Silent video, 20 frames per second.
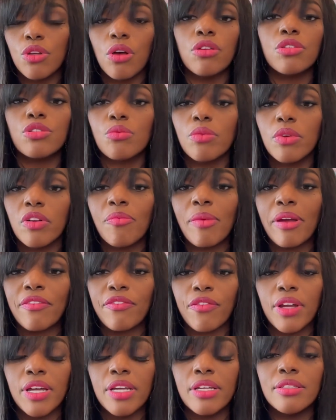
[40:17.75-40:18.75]
also one of my
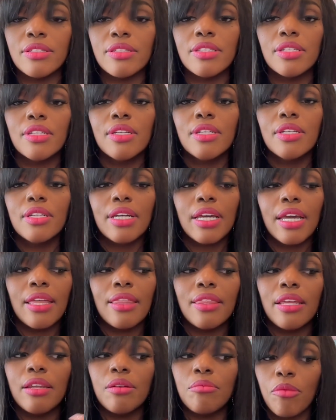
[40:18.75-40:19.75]
friends, and
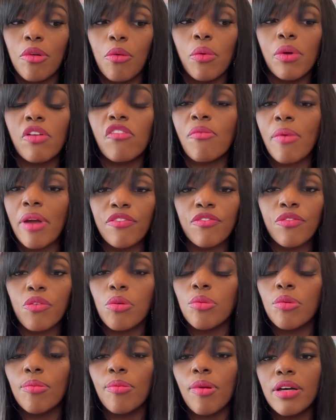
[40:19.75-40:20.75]
then one of my
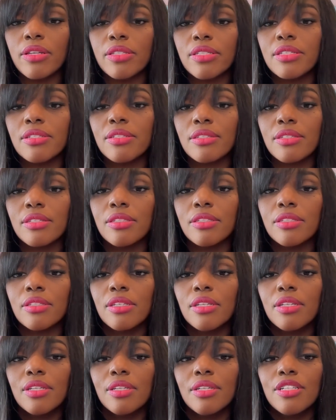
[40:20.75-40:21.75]
former bosses.
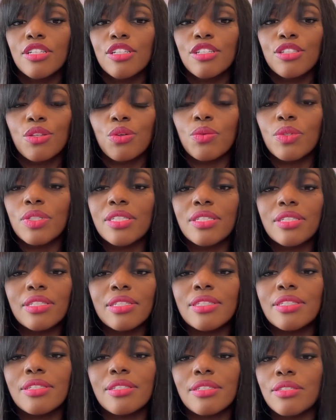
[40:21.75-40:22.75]
So
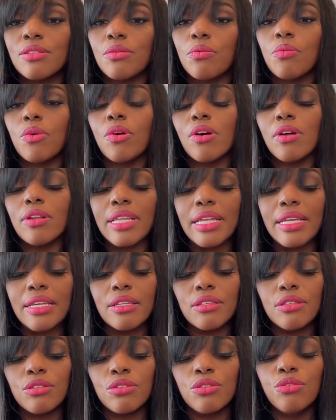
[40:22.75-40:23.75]
it's the world, like,
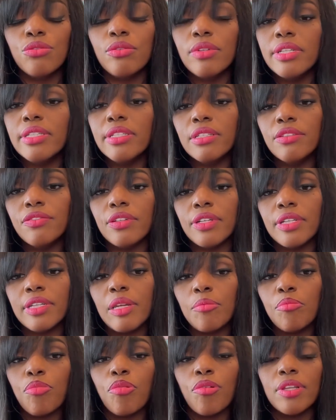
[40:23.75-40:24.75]
you leave an
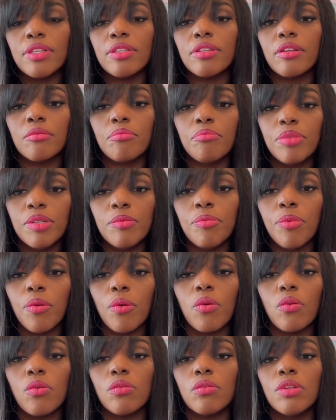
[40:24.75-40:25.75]
imprint on
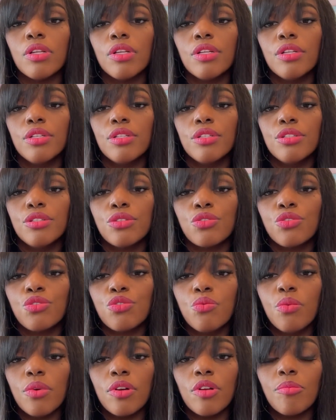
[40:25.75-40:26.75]
people. So you
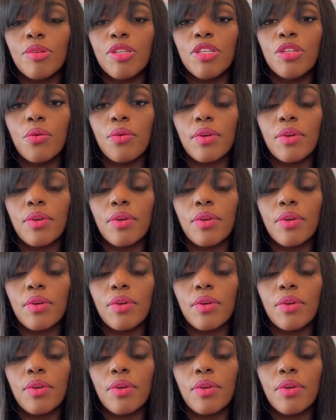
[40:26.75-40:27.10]
want to be known